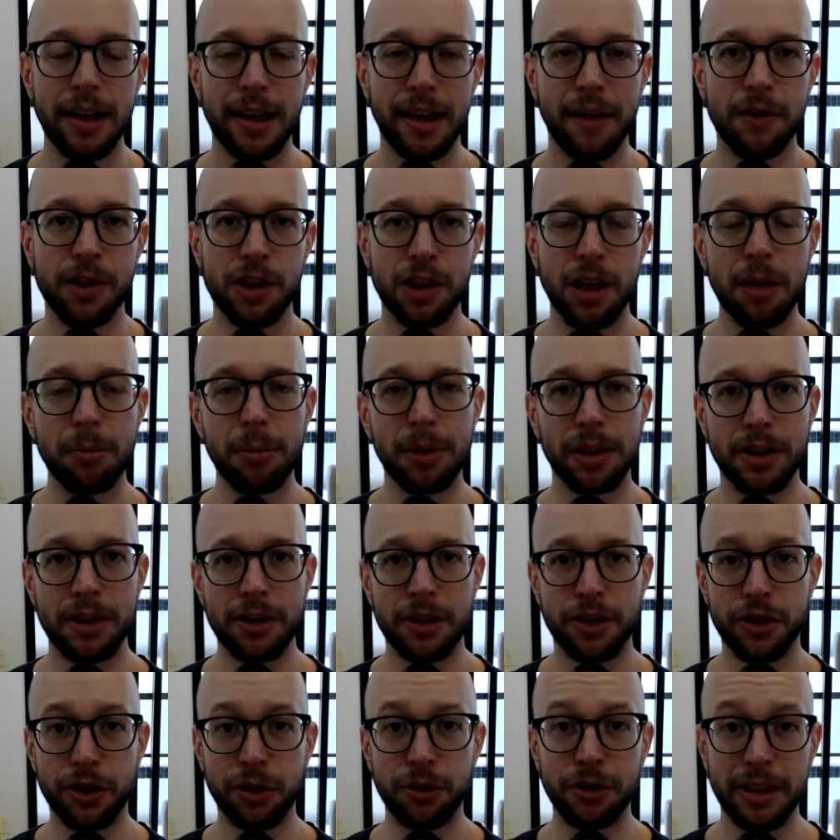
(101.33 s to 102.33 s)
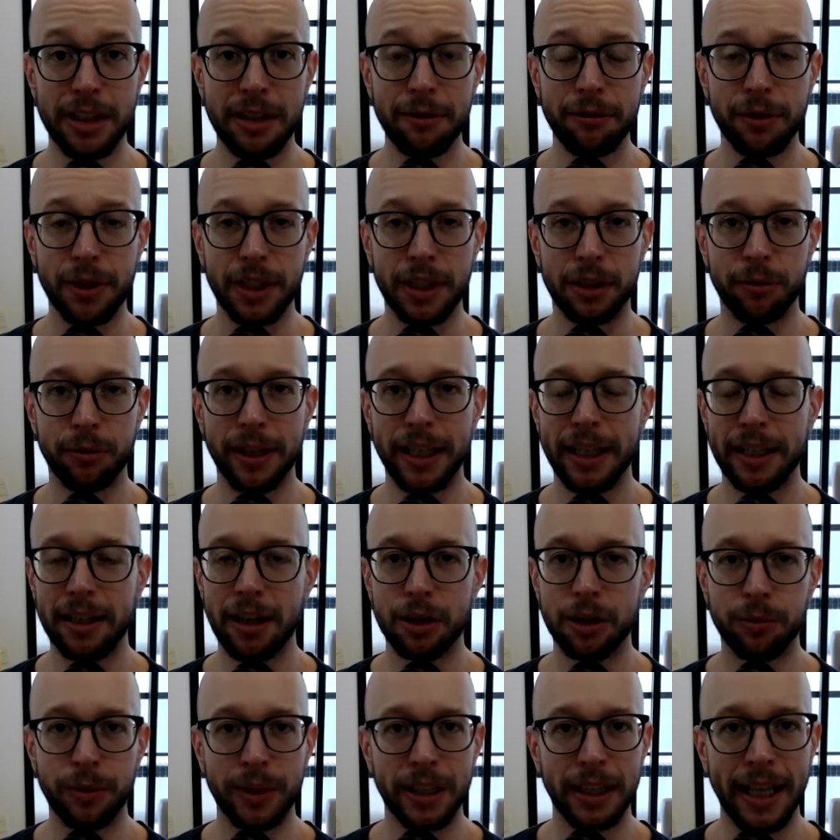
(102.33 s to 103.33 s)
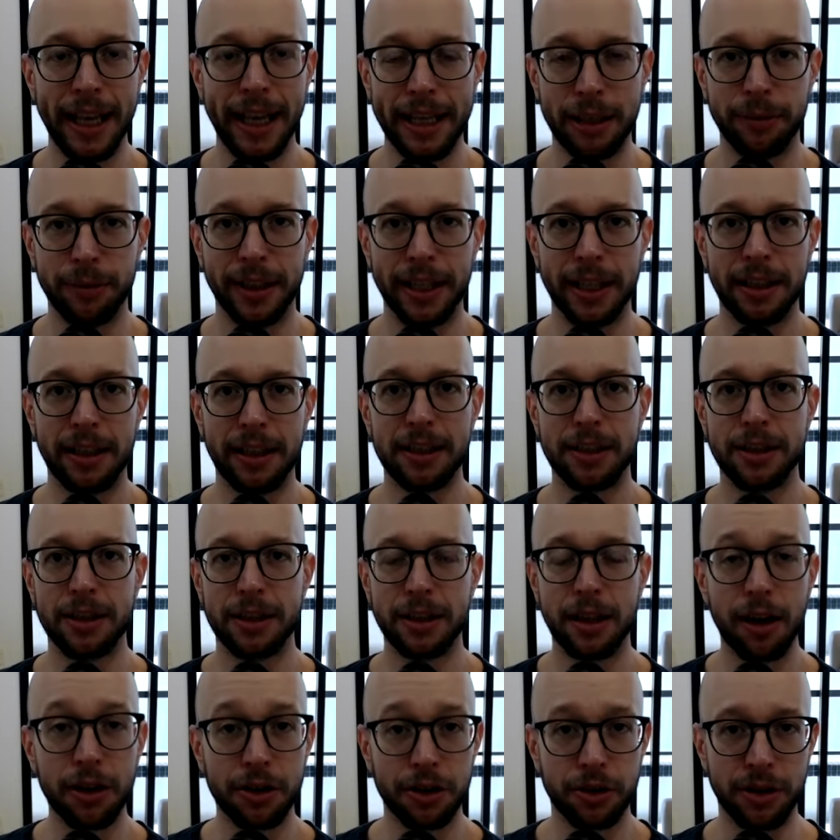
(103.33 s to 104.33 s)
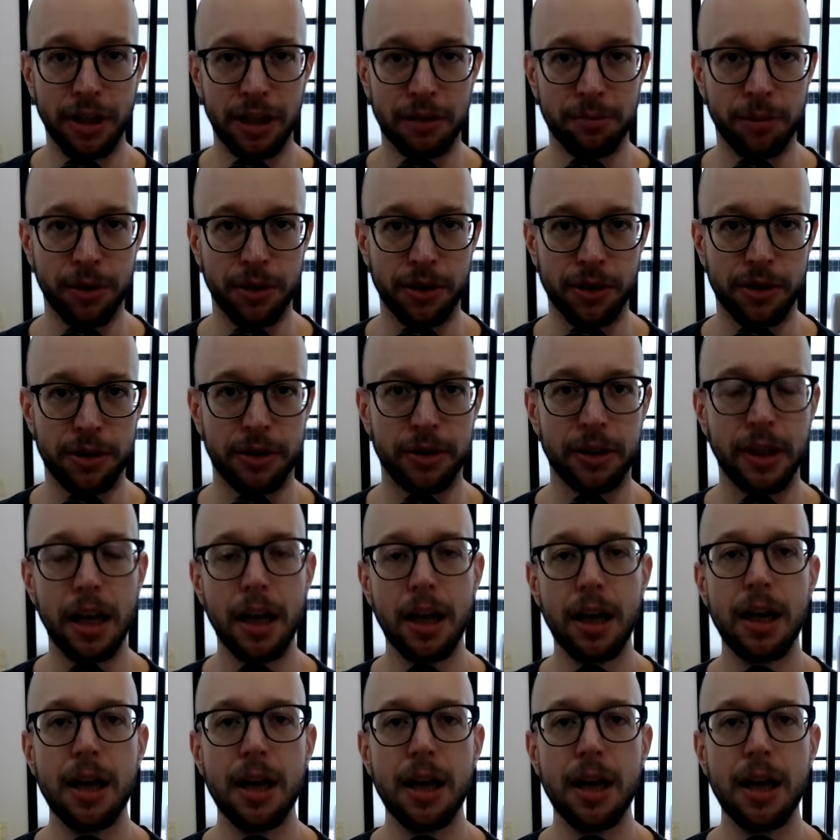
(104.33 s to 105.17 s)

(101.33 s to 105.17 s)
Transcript: If someone is too different, we cannot relate, we cannot talk to that person.